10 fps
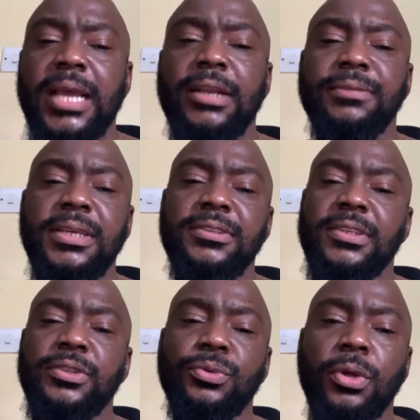be kind of
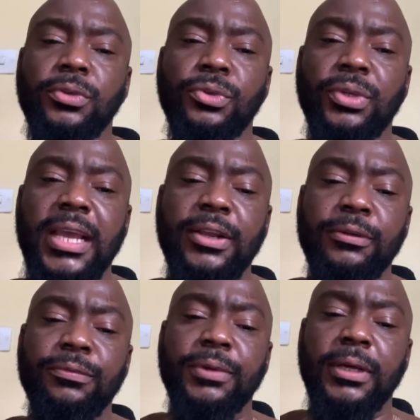easy to also
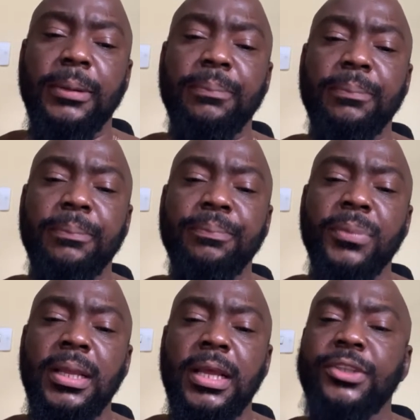kind of,
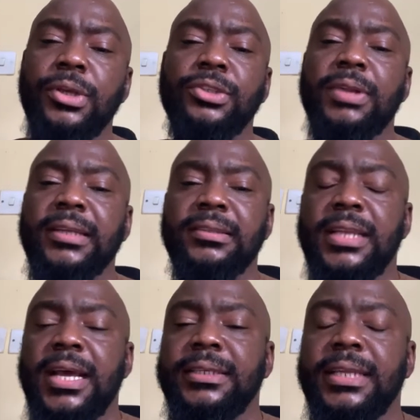as you're
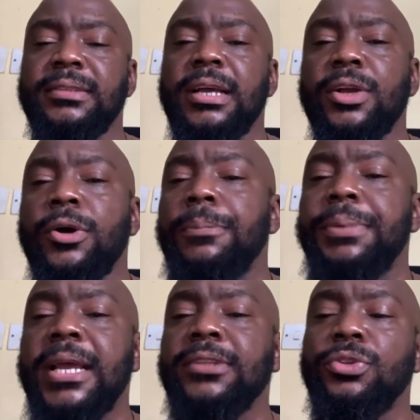extracting that data,
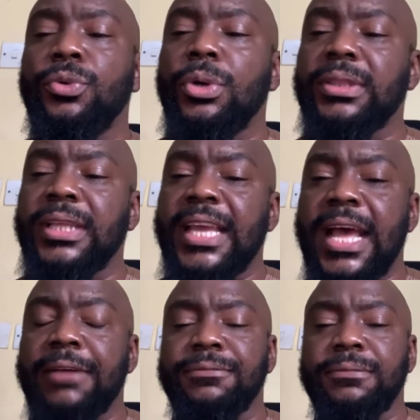compare it to what
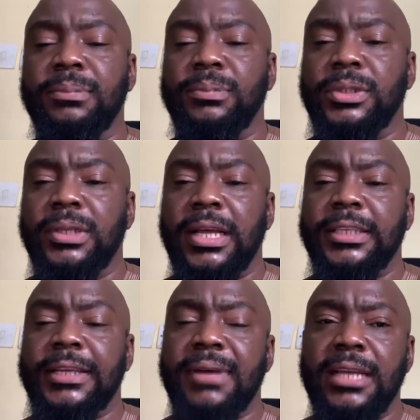they've
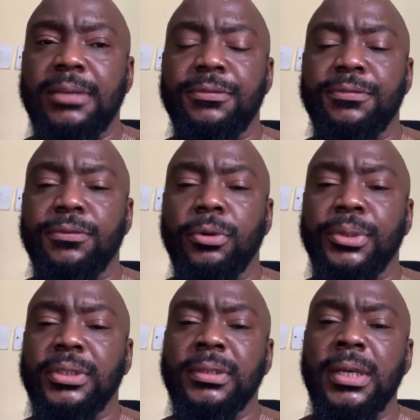had
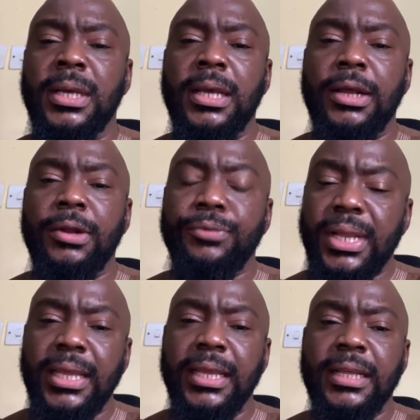before. But
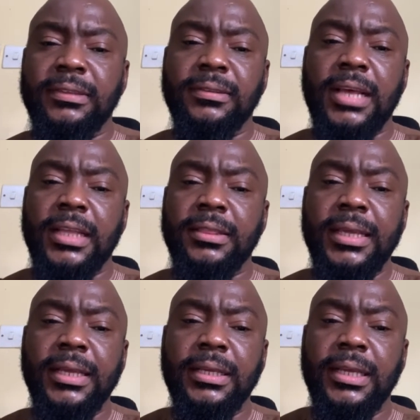really, it's,
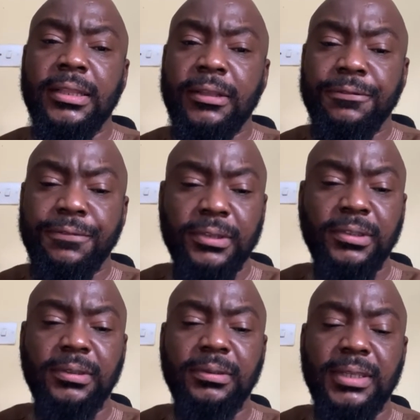I think, in the
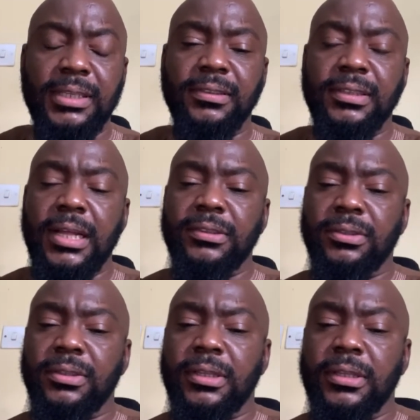first
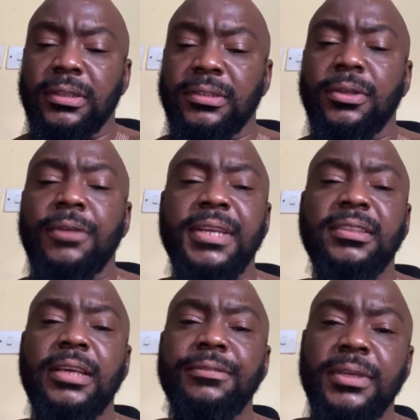instance, the
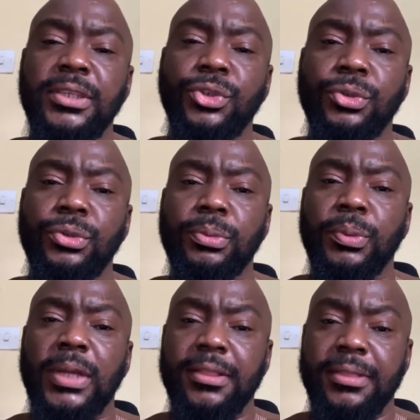surveys they've
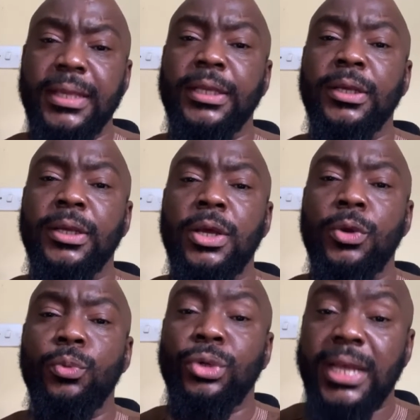issued, I think,
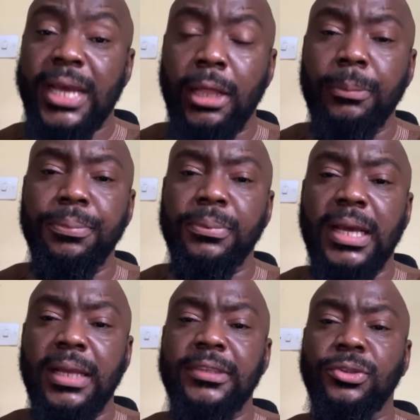would help
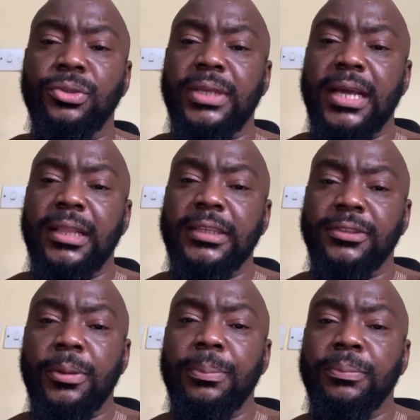at least to
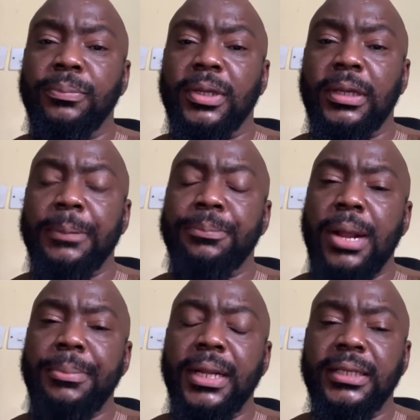gather some
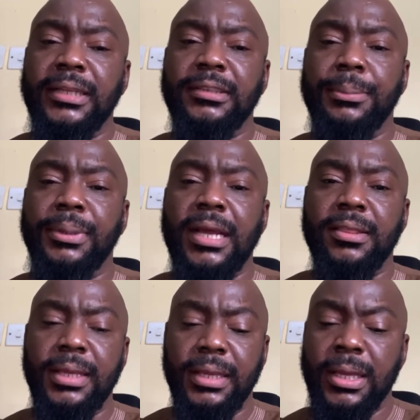primary data.
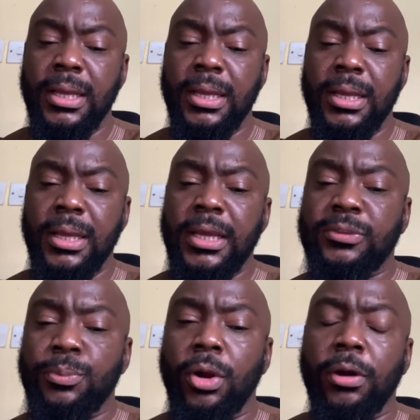But I think
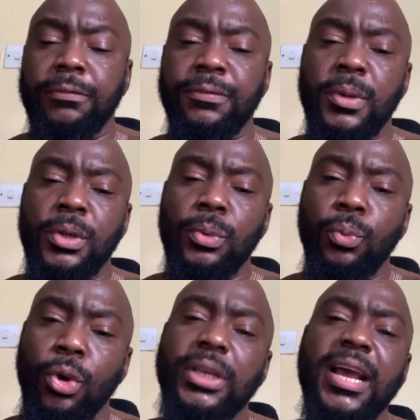it's more of
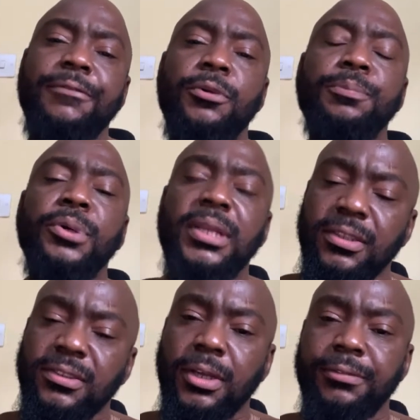what have you
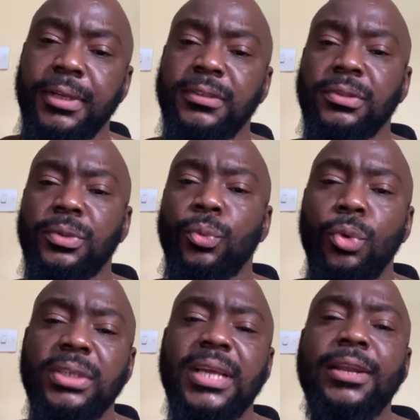put in the surveys?
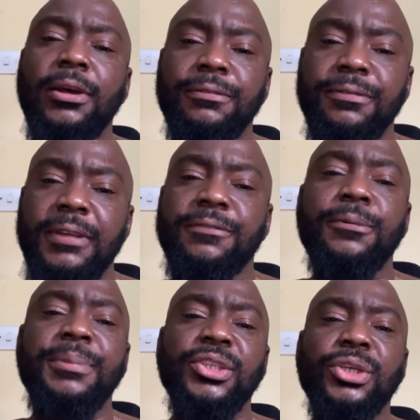What kind of
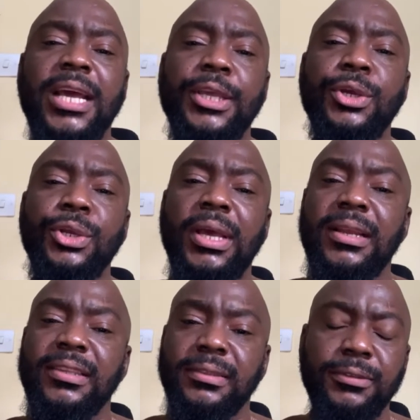information are you
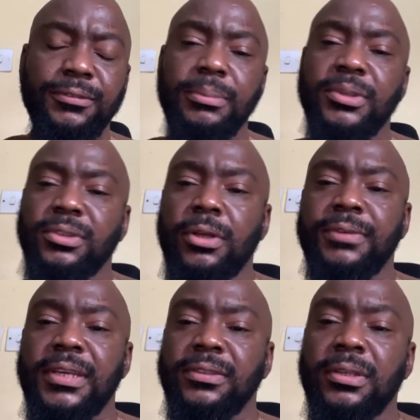going to elicit from the
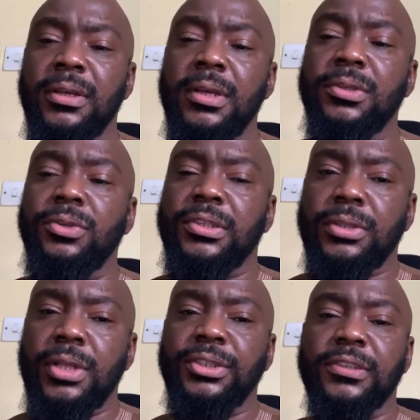surveys?
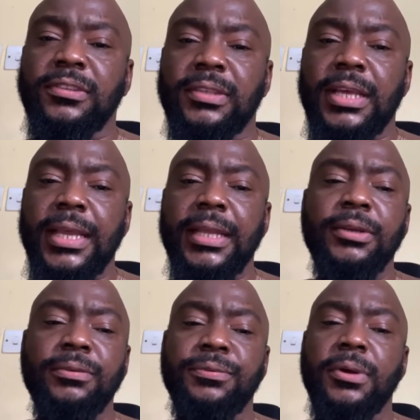So it's not just
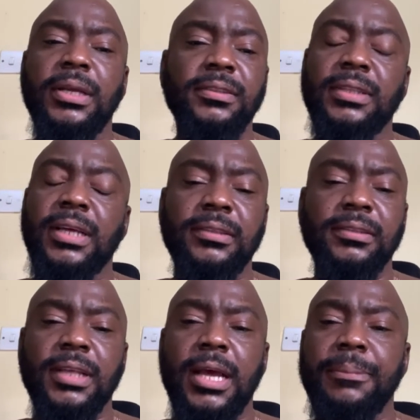saying, for
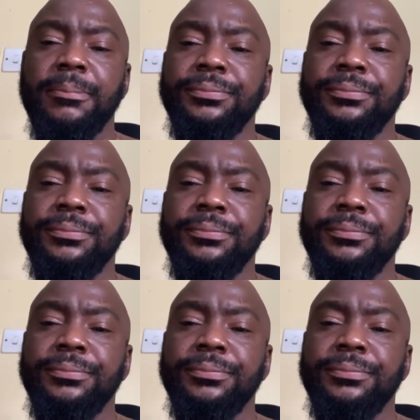instance,